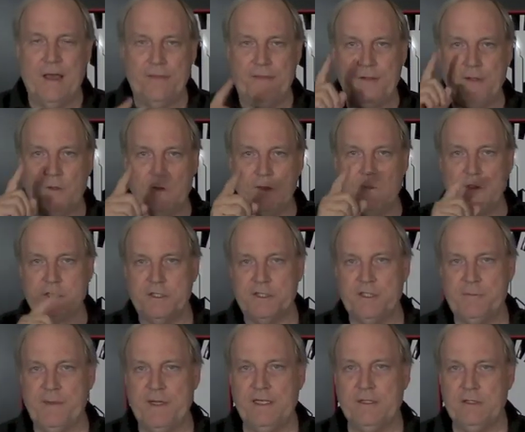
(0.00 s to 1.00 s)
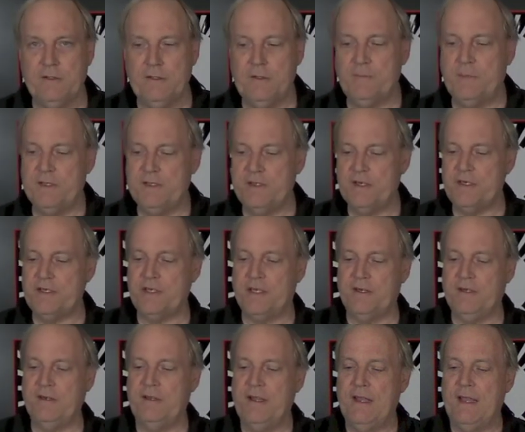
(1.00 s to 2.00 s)
The only one that should be glued in
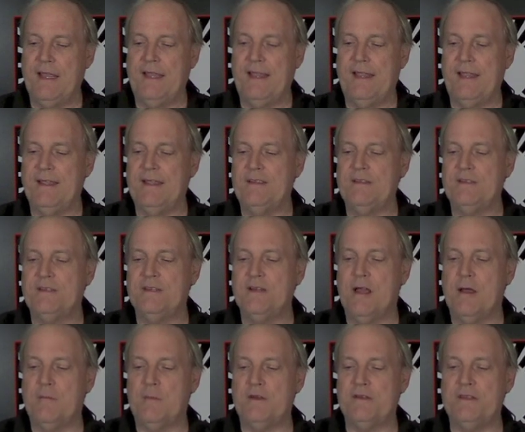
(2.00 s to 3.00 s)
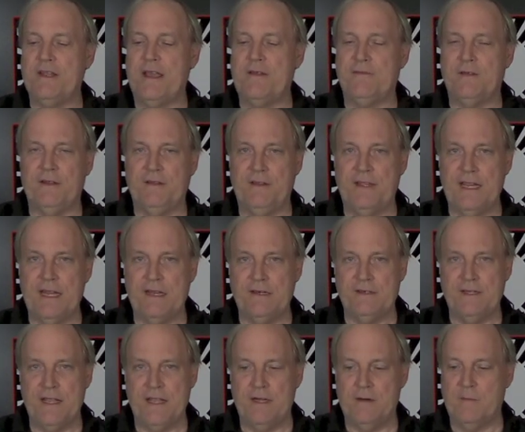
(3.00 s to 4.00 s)
position is number 7, the
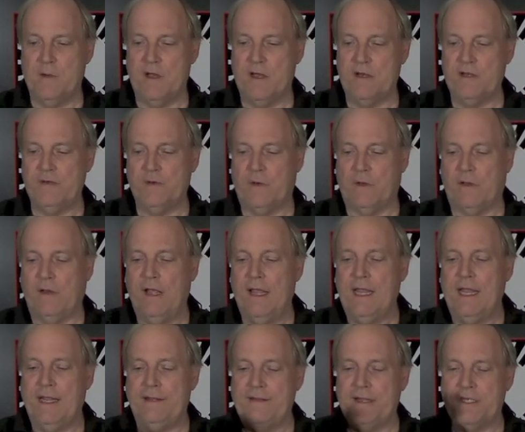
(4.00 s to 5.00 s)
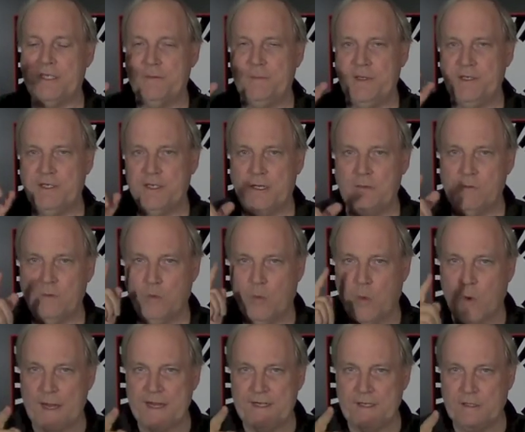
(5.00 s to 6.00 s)
antenna module. And that should be done with
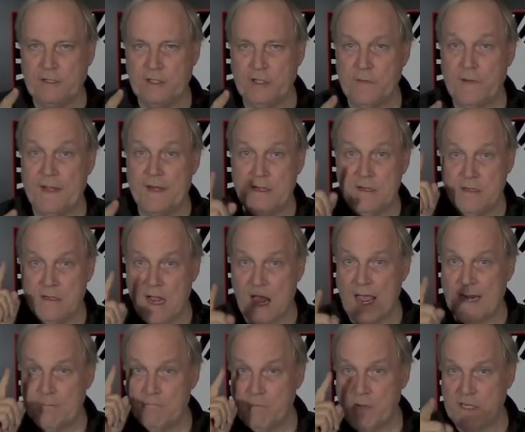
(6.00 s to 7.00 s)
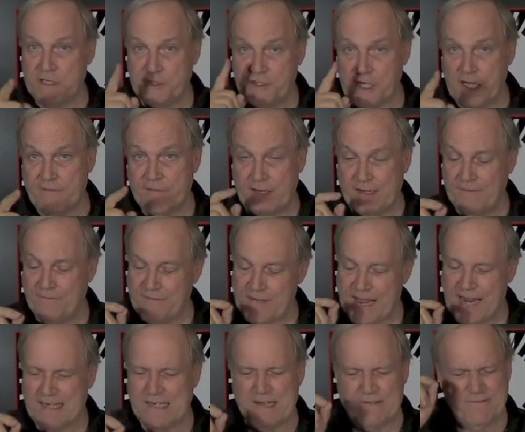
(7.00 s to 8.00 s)
white glue and not much of it. In
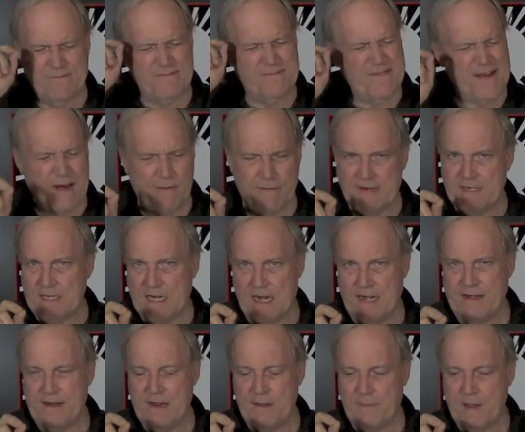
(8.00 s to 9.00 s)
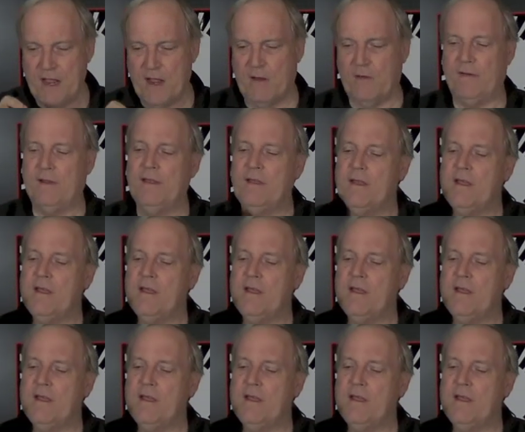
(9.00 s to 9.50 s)
fact, a very tiny amount.